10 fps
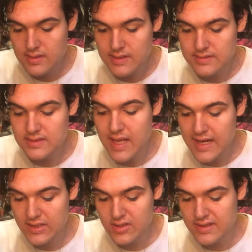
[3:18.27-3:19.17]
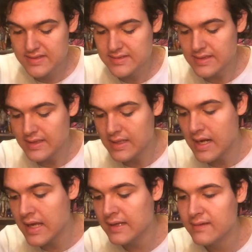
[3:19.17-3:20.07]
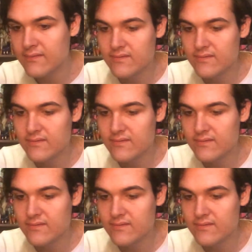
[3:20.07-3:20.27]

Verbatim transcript: because liner is life.